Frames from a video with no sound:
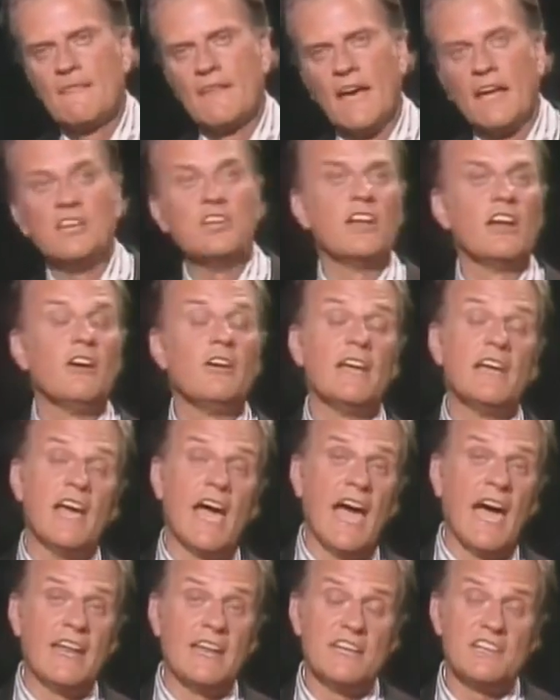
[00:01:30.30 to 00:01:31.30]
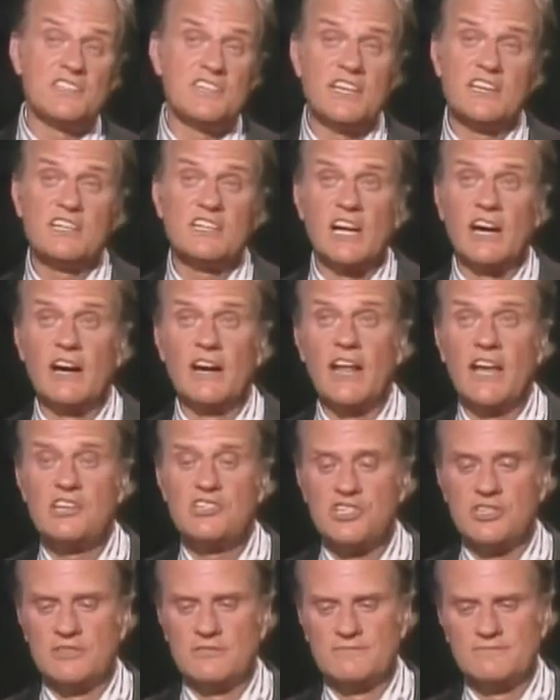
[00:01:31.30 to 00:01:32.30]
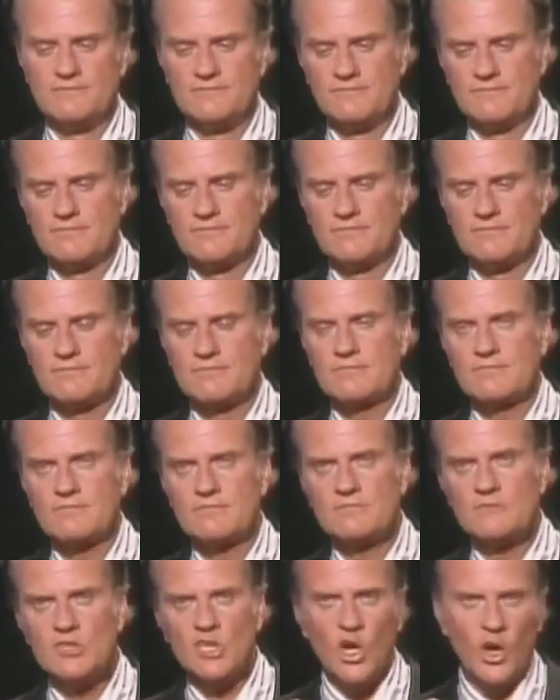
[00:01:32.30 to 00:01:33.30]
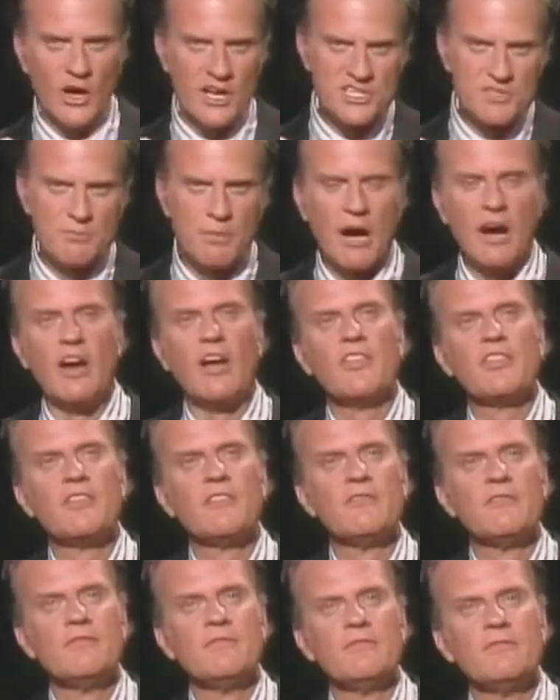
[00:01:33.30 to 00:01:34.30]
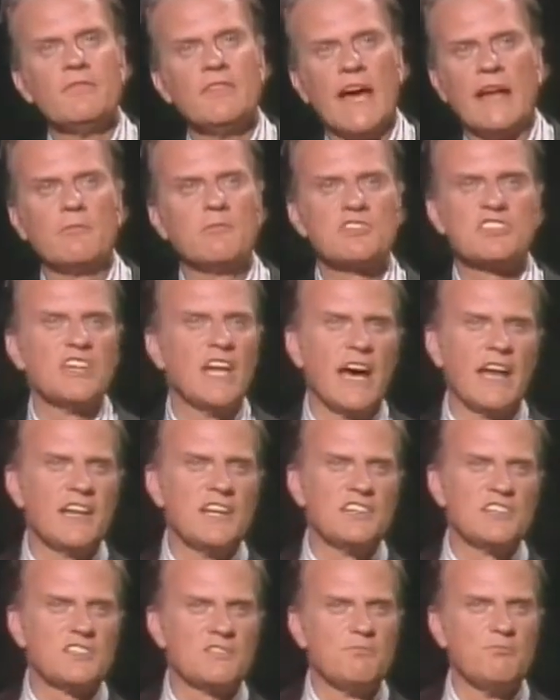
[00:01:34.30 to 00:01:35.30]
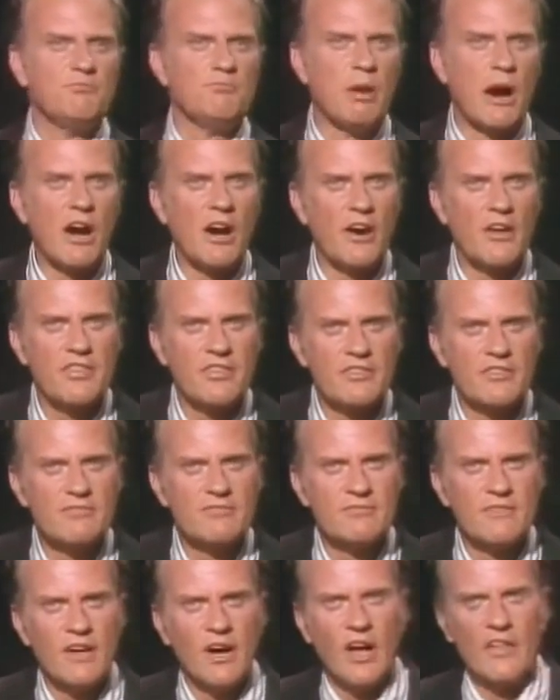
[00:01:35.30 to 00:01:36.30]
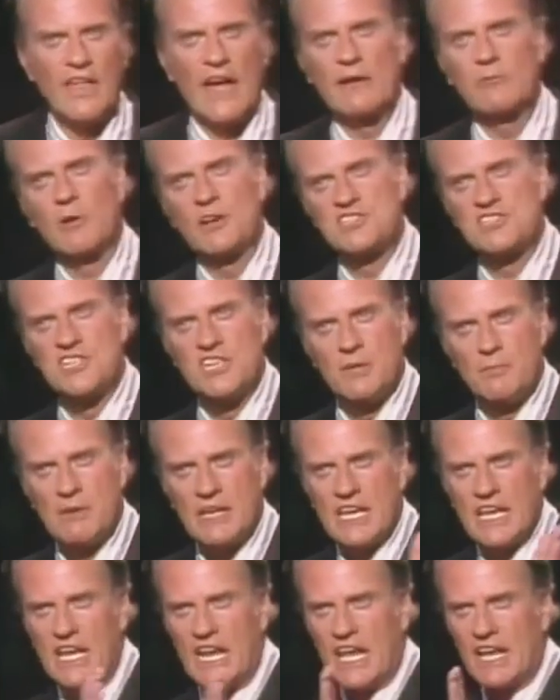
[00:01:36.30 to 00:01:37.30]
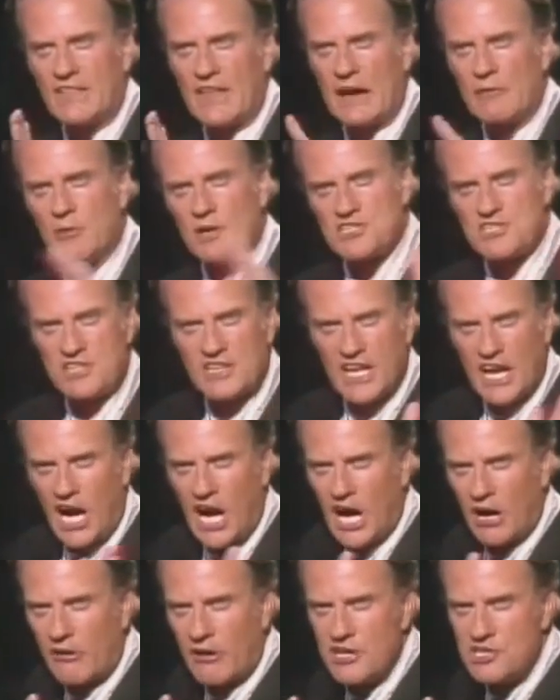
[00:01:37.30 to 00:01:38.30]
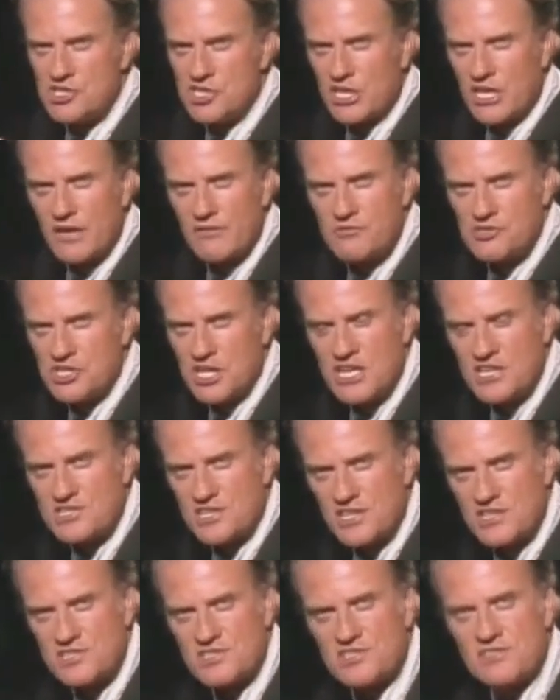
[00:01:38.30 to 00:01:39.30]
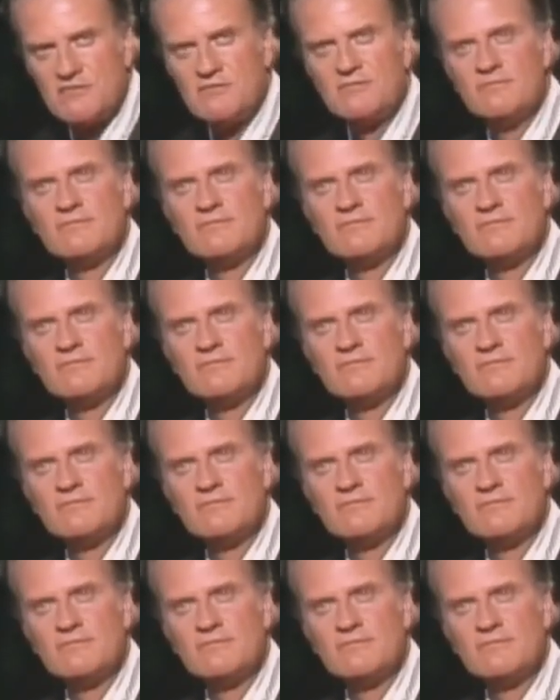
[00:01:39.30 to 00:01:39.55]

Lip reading: And you know, at his incarnation, or his birth, that was not his birth. Or that wasn't the beginning. That wasn't the origin of Jesus.